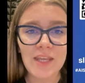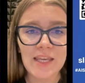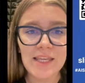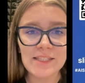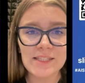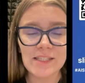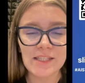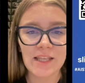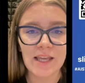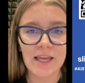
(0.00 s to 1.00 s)
is
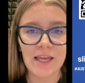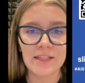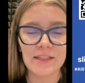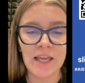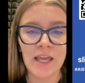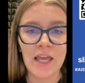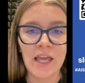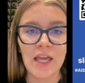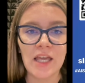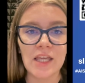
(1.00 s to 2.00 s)
that
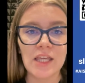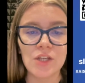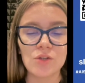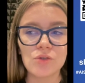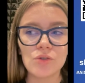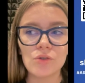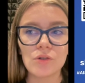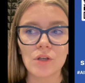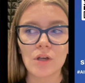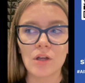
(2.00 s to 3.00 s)
you
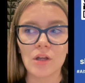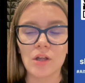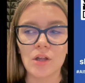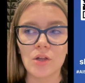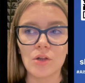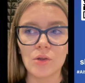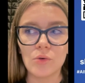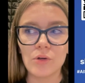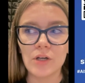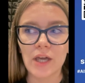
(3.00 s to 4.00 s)
should
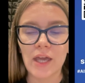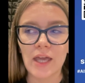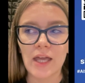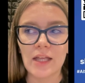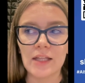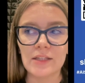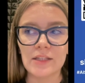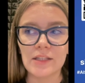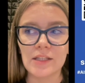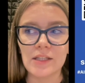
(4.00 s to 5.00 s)
look
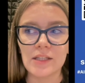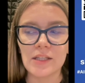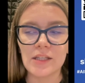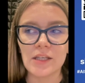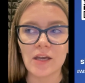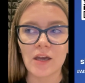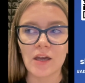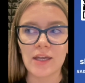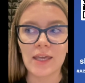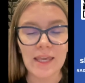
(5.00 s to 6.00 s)
at the
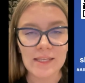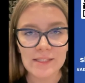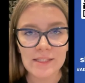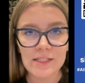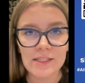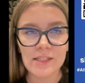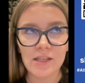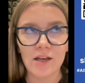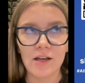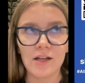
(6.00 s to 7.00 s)
cases
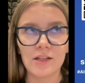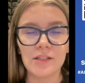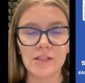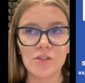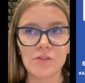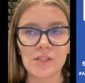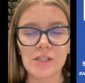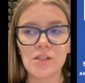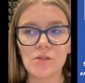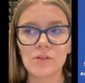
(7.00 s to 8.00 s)
that you
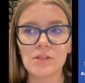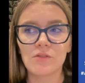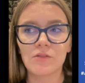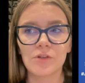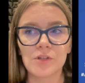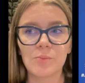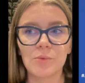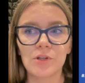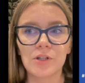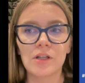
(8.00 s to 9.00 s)
see. So it's the first
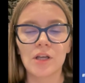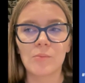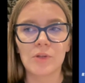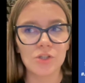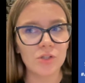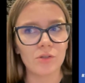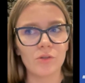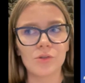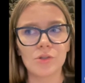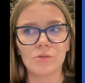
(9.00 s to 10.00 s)
part that I mentioned
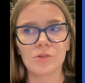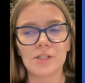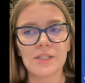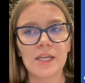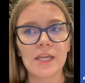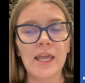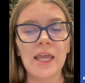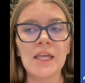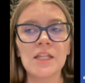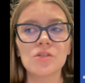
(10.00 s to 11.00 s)
also today,
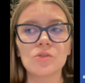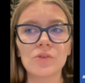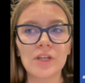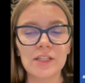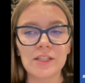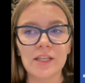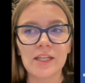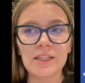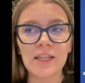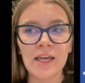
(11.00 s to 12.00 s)
to look at the
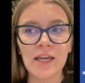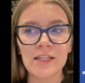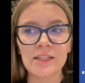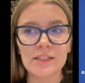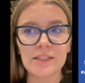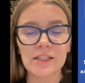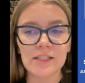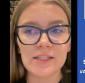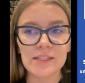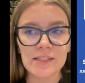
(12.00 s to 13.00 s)
data and
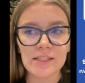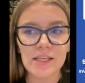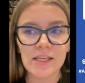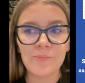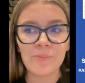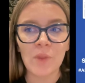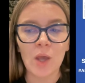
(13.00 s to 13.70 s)
see